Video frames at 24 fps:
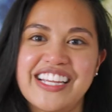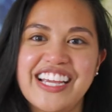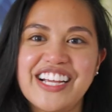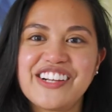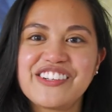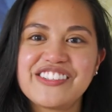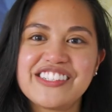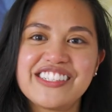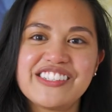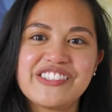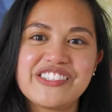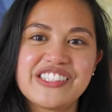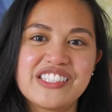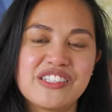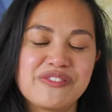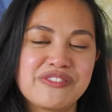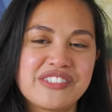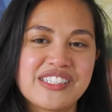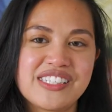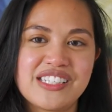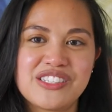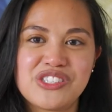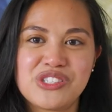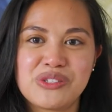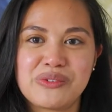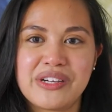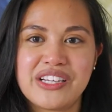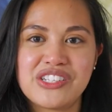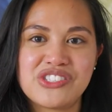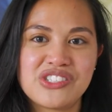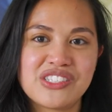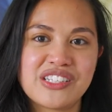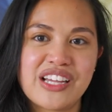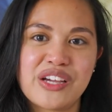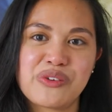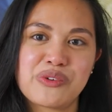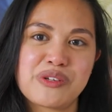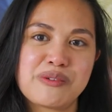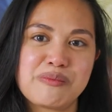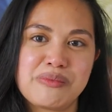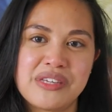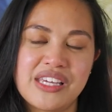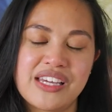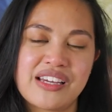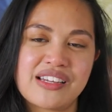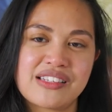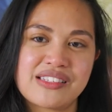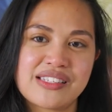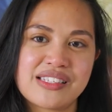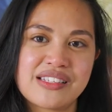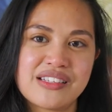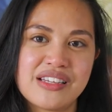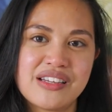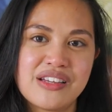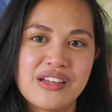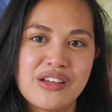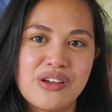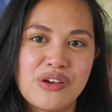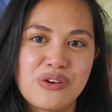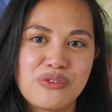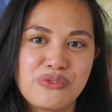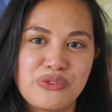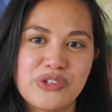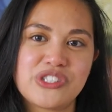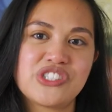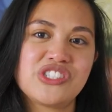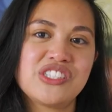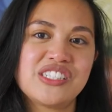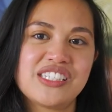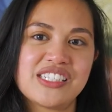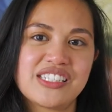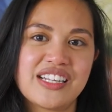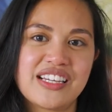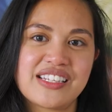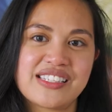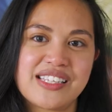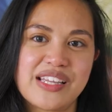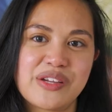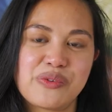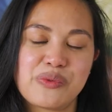era or a different situation, I wouldn't be as fortunate as I